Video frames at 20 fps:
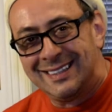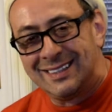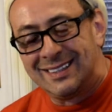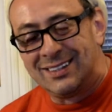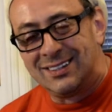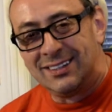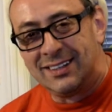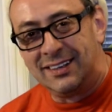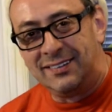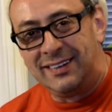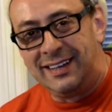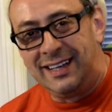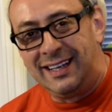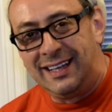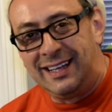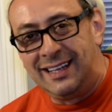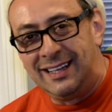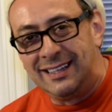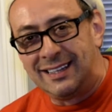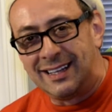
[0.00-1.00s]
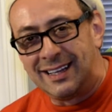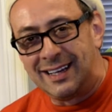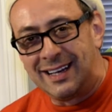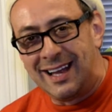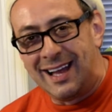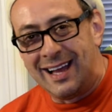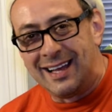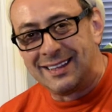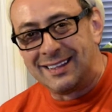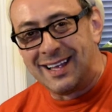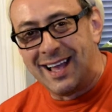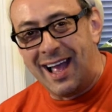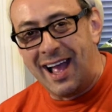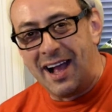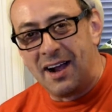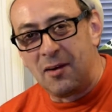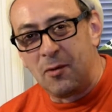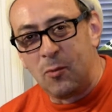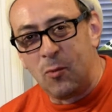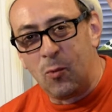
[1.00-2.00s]
Good evening Internet,
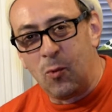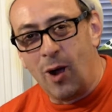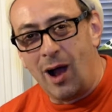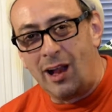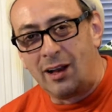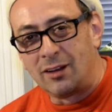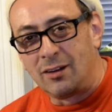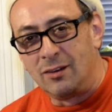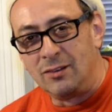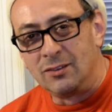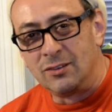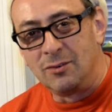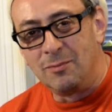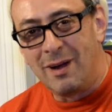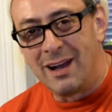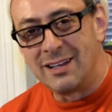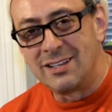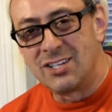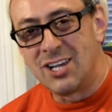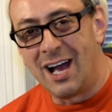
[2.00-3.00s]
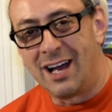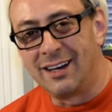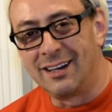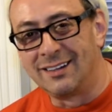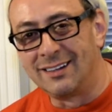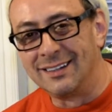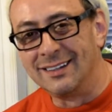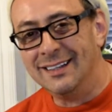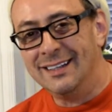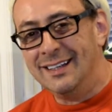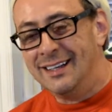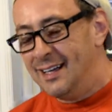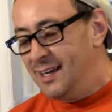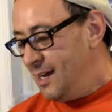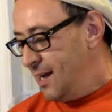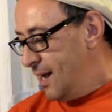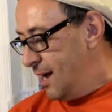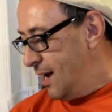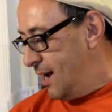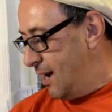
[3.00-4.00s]
and welcome to my channel.
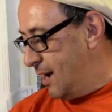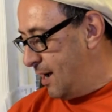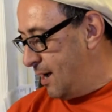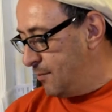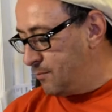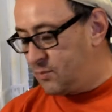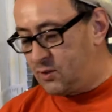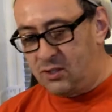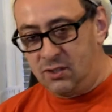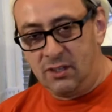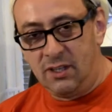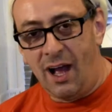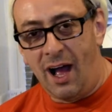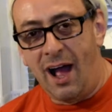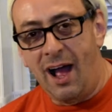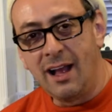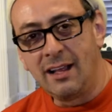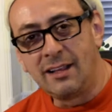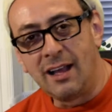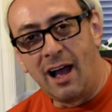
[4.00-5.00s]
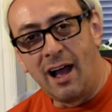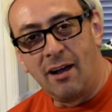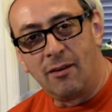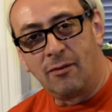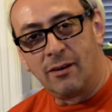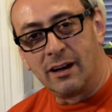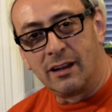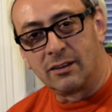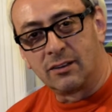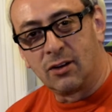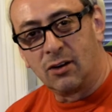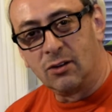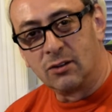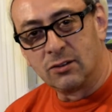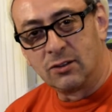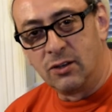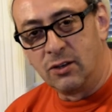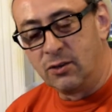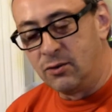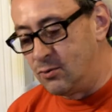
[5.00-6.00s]
Tonight I want to
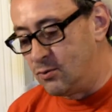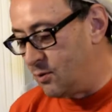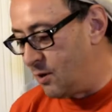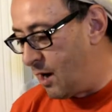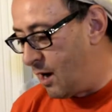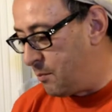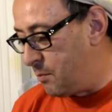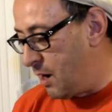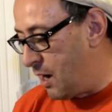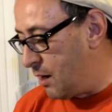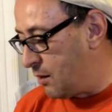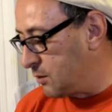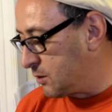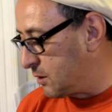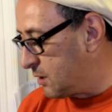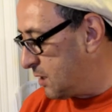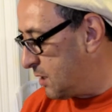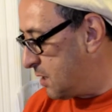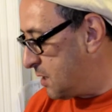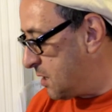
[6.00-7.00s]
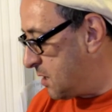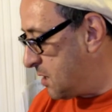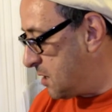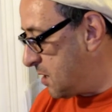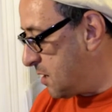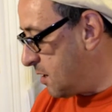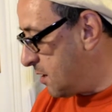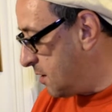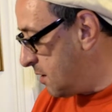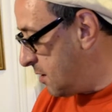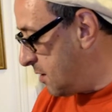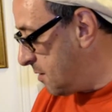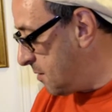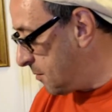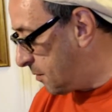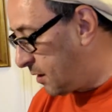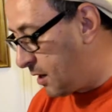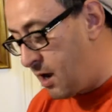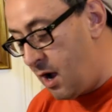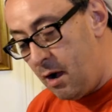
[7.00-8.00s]
talk to you about a
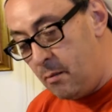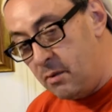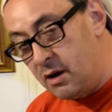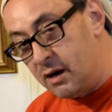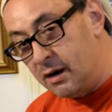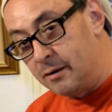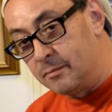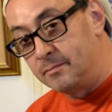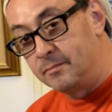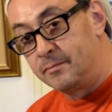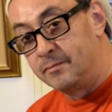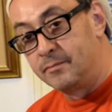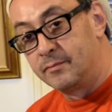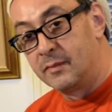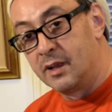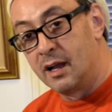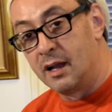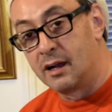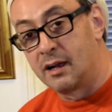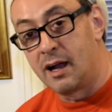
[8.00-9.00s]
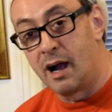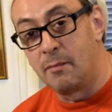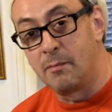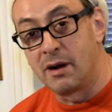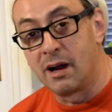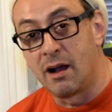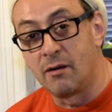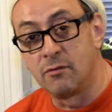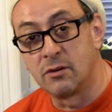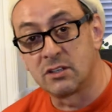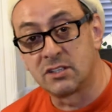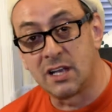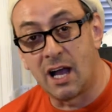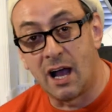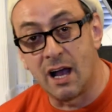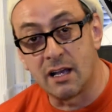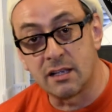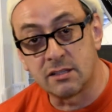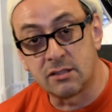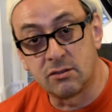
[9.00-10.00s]
camera. A camera was
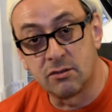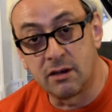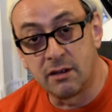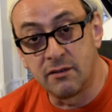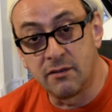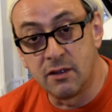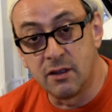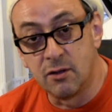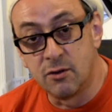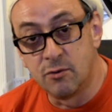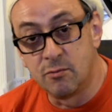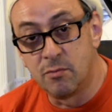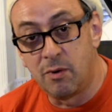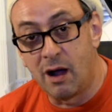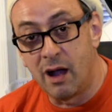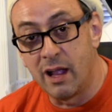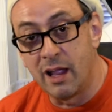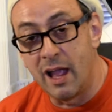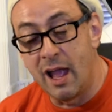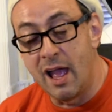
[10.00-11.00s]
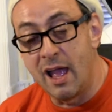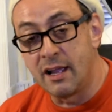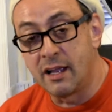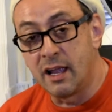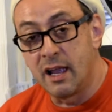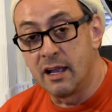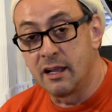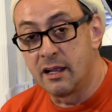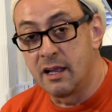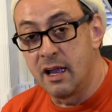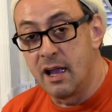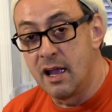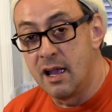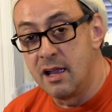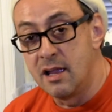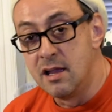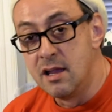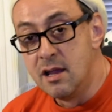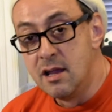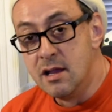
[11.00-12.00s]
asked to review by
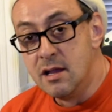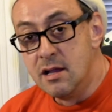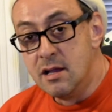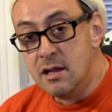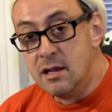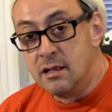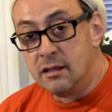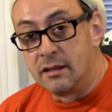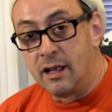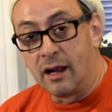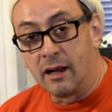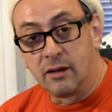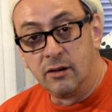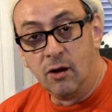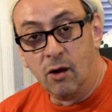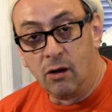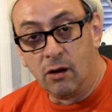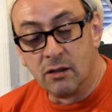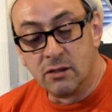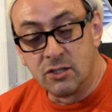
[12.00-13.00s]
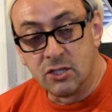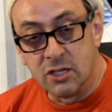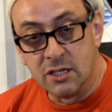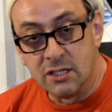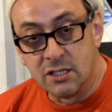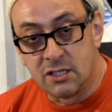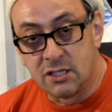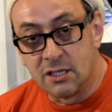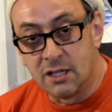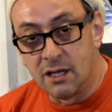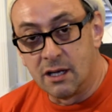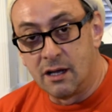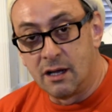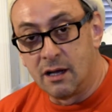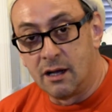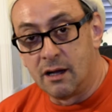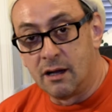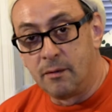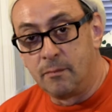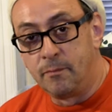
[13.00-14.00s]
AKK Technologies.
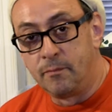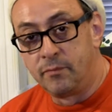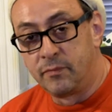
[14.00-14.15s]
I